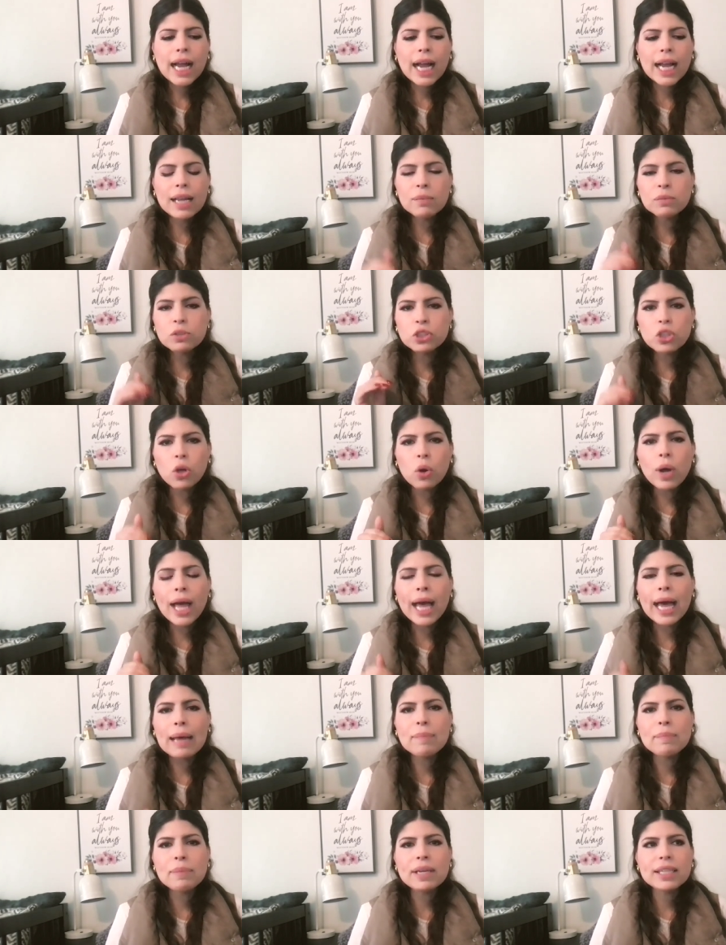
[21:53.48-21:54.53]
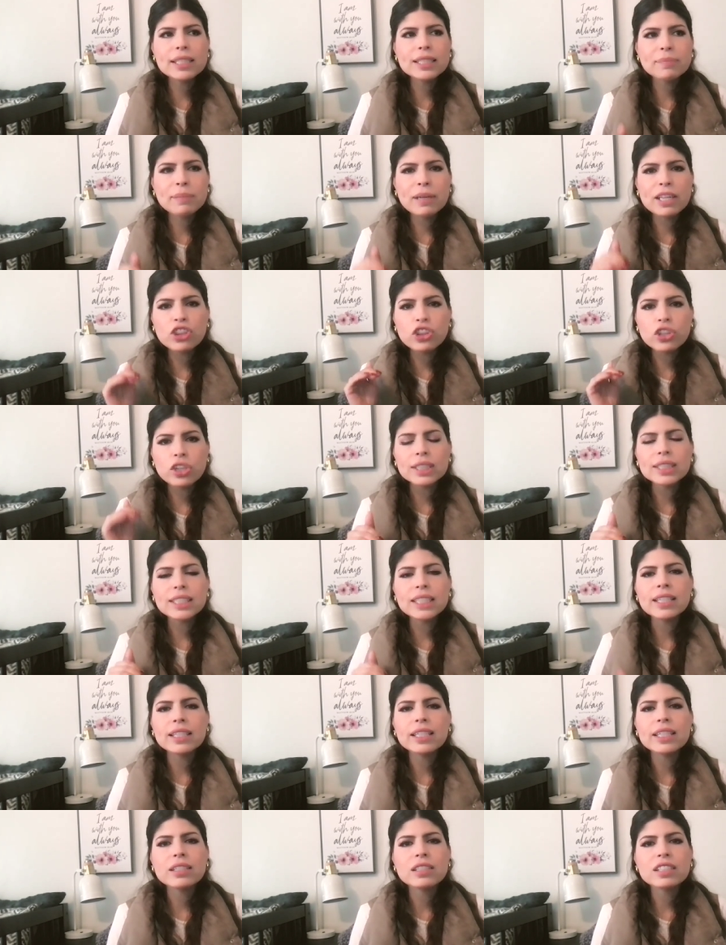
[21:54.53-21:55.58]
I am so happy. It's been
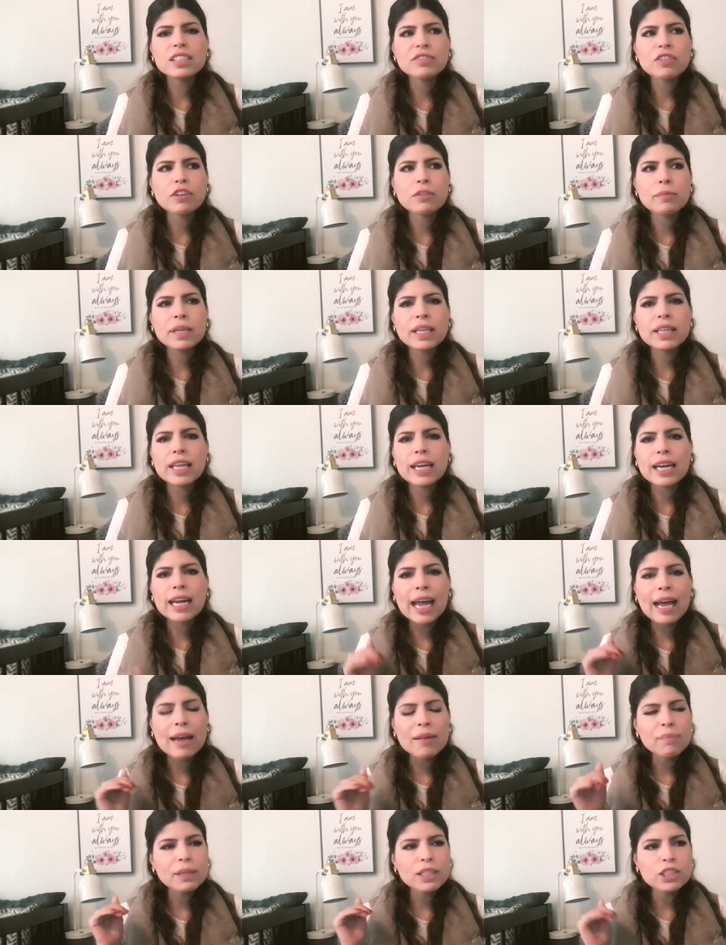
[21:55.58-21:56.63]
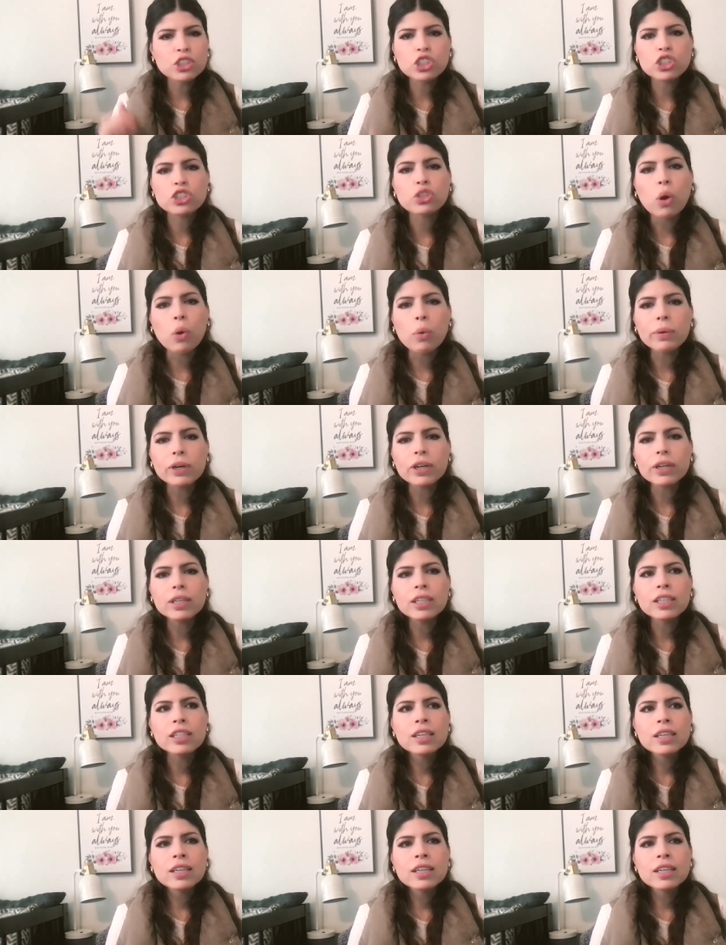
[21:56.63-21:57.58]
13 years for me that I have been sober.